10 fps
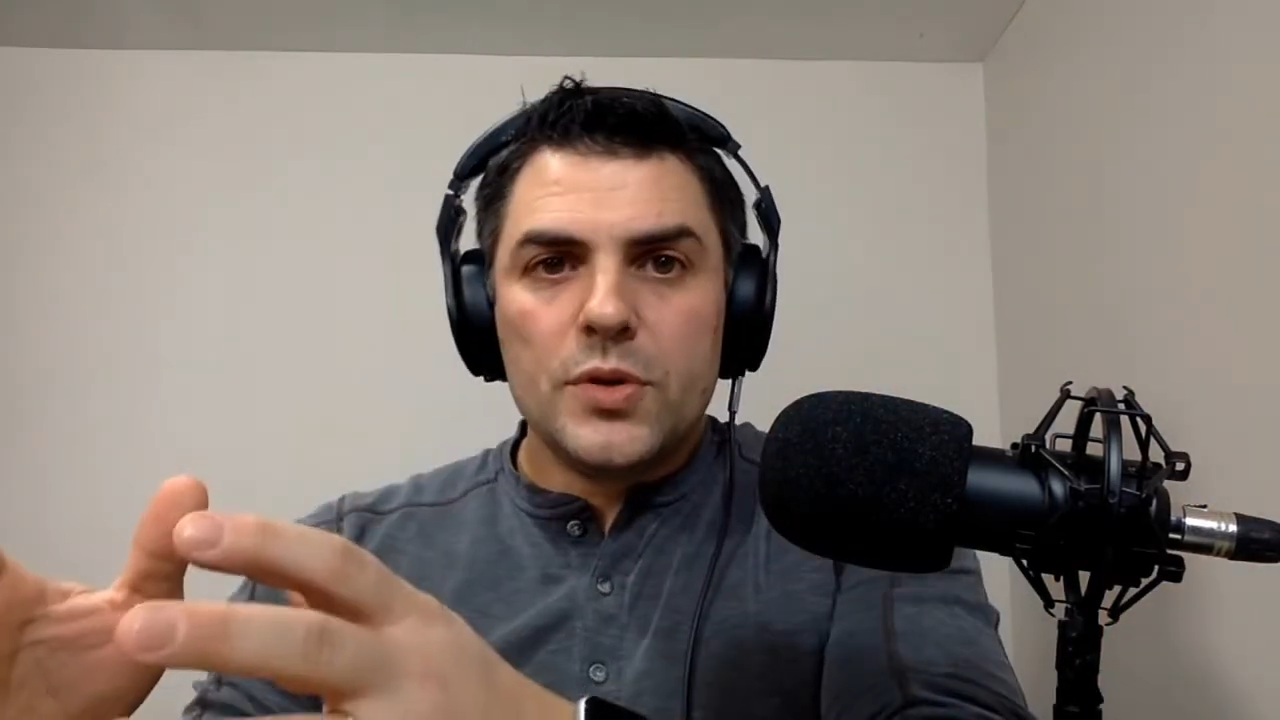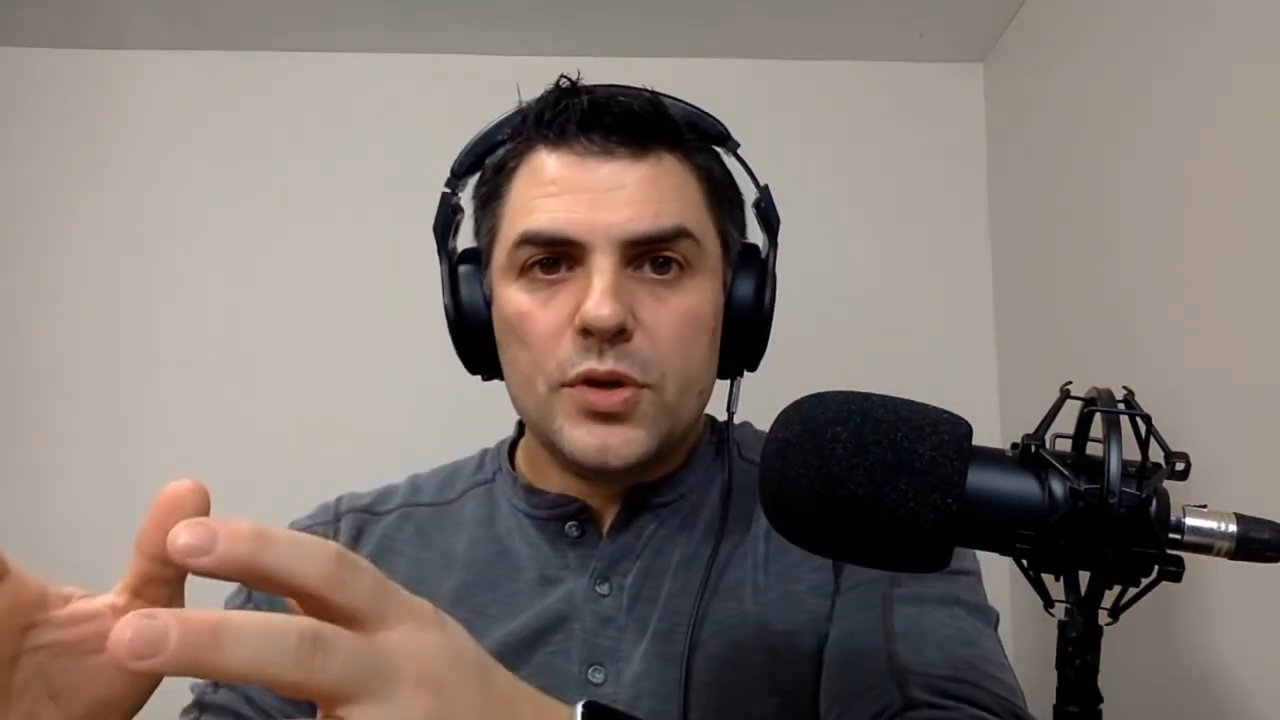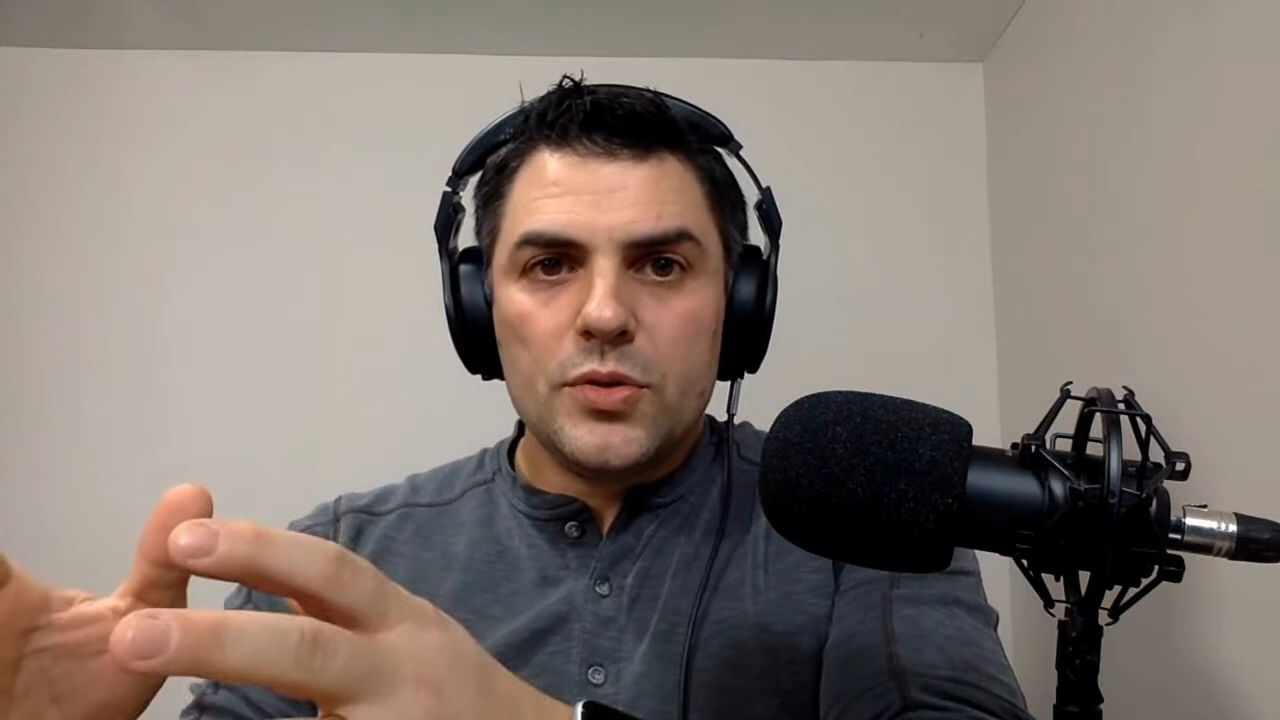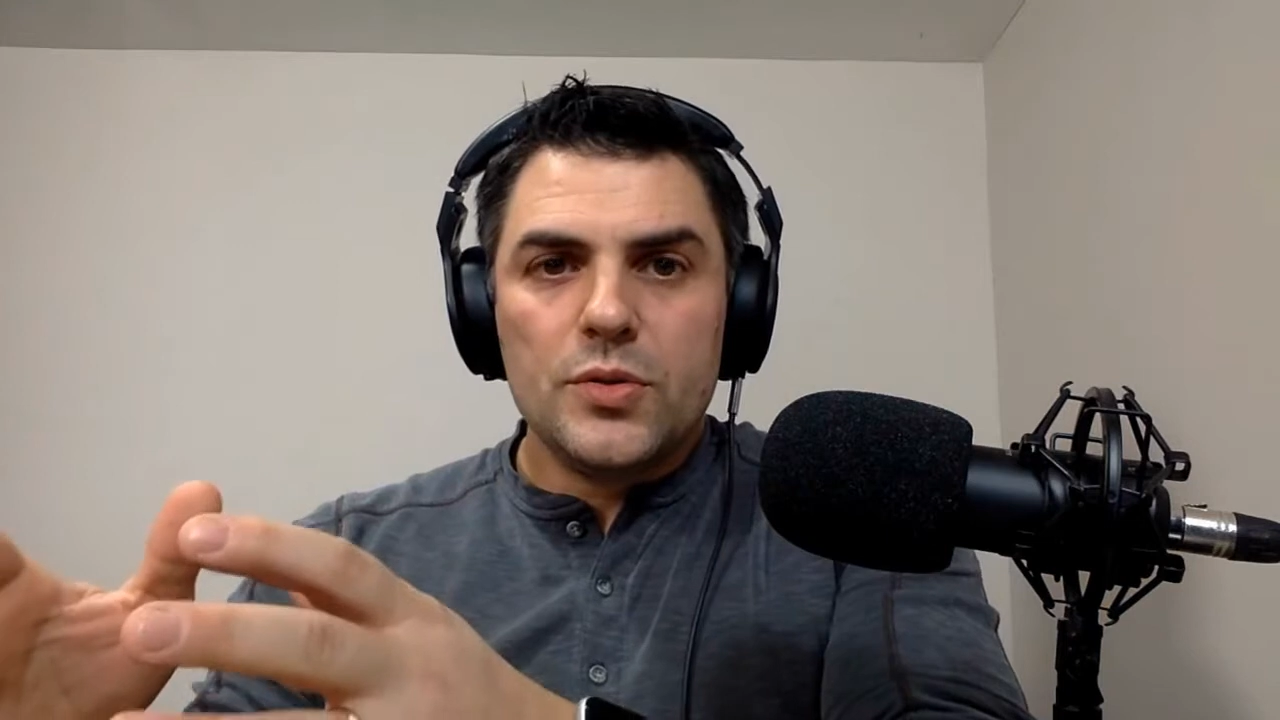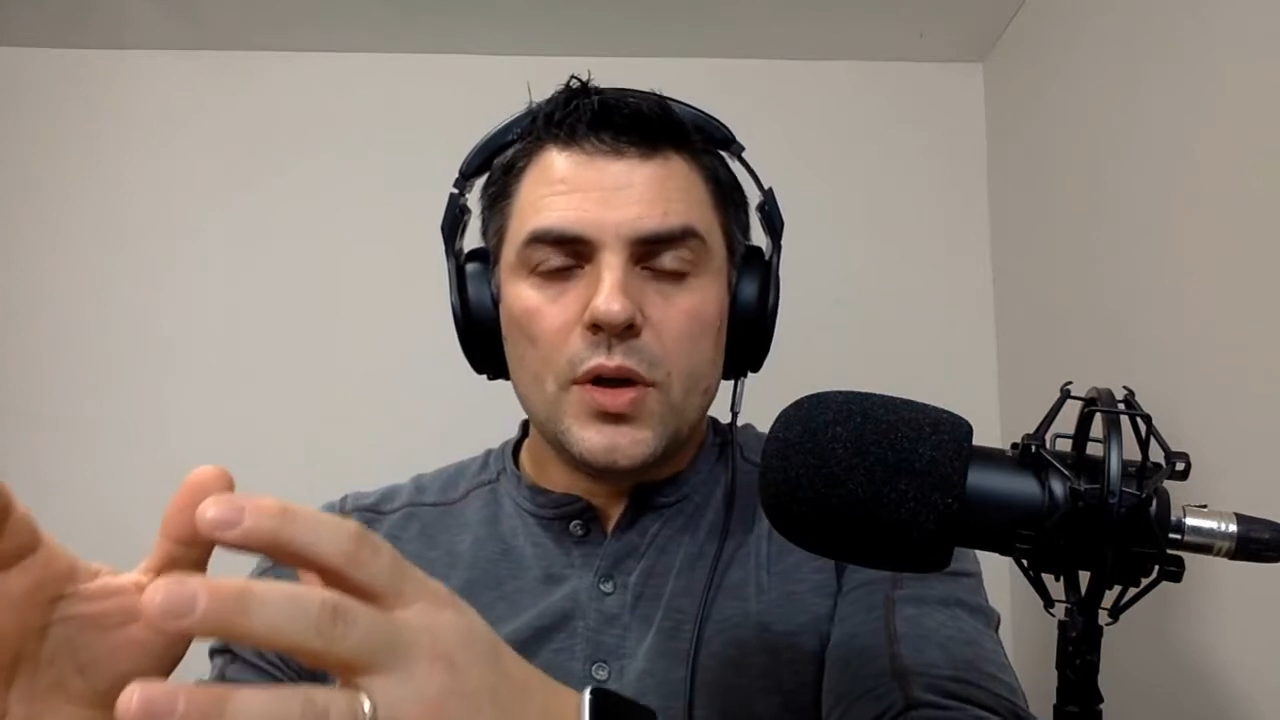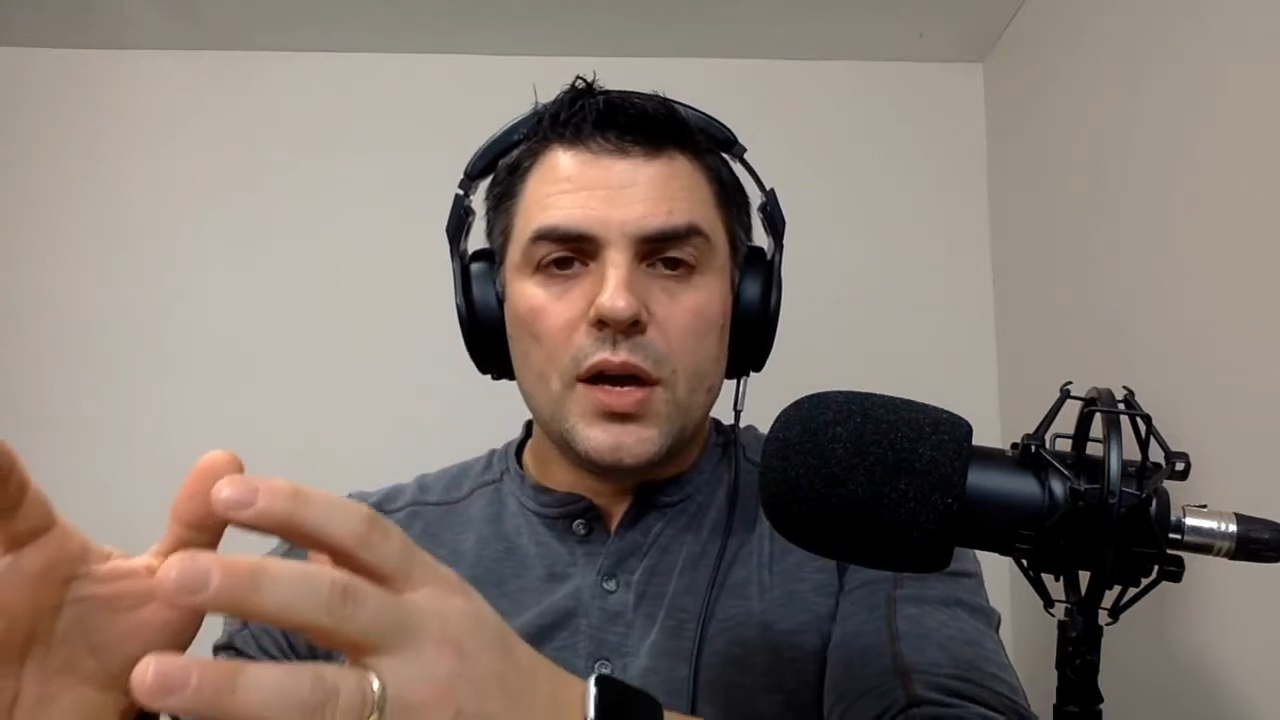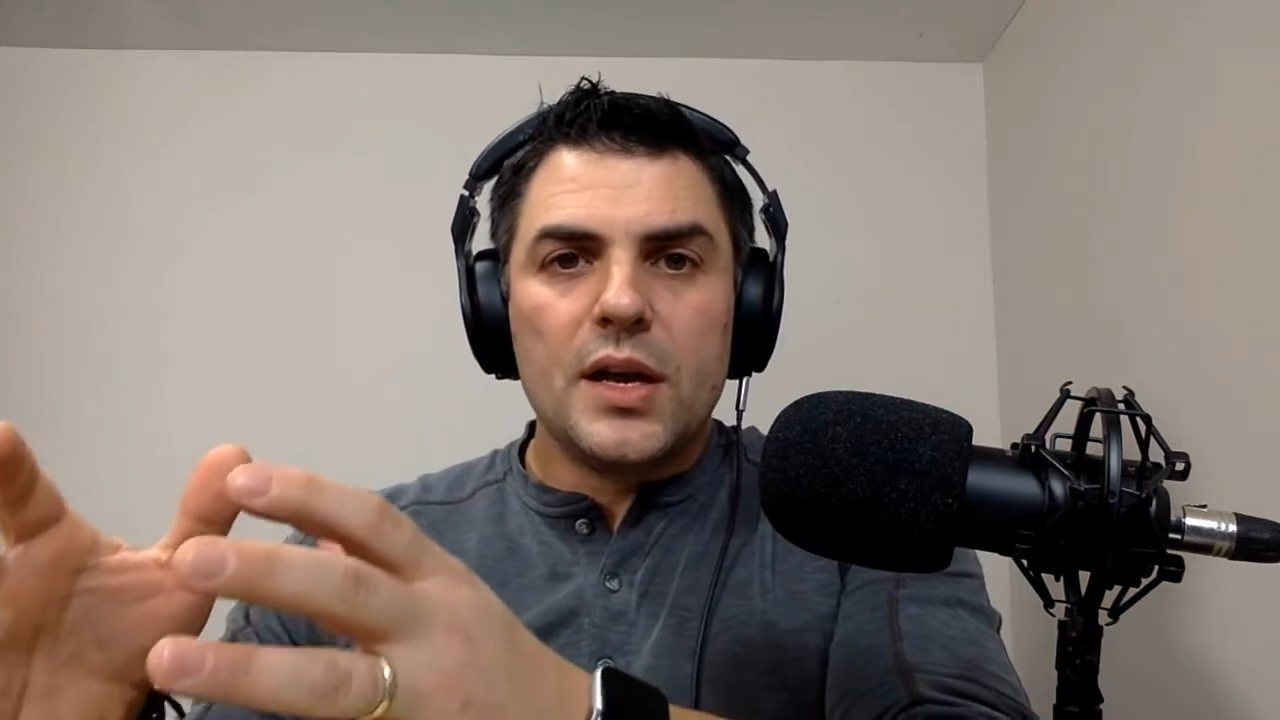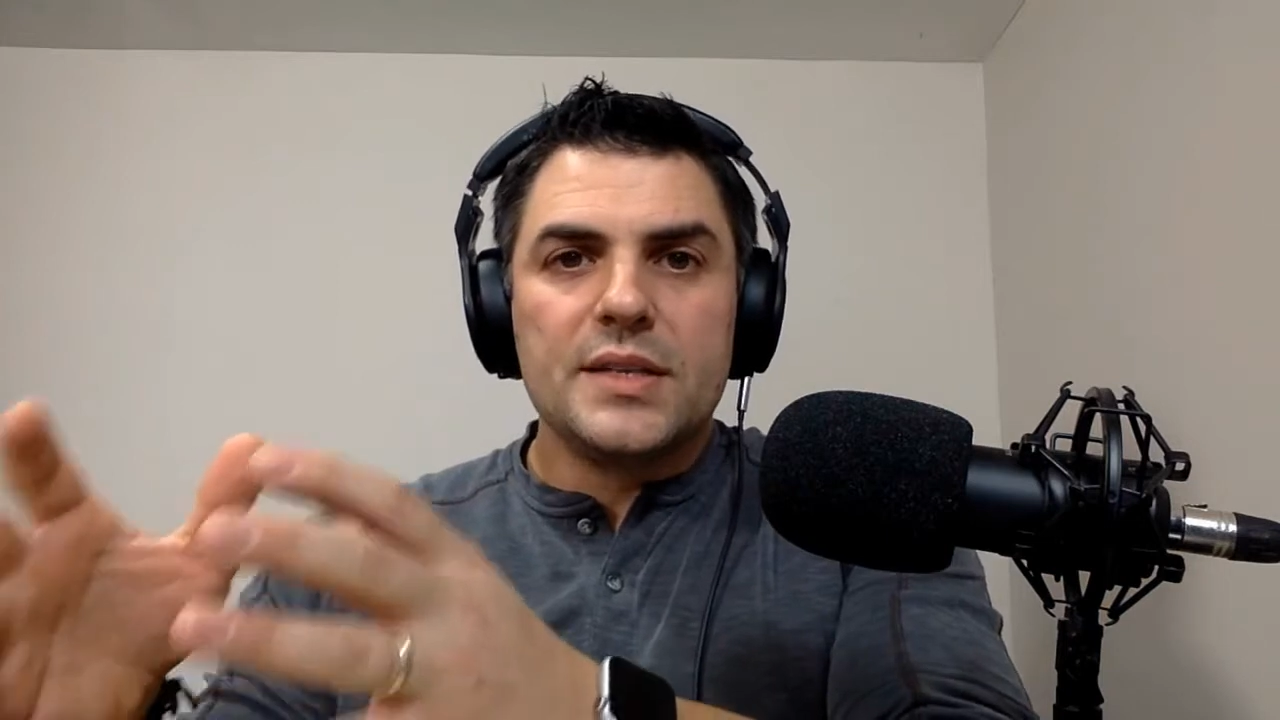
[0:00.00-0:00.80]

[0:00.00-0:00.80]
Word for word: new uh,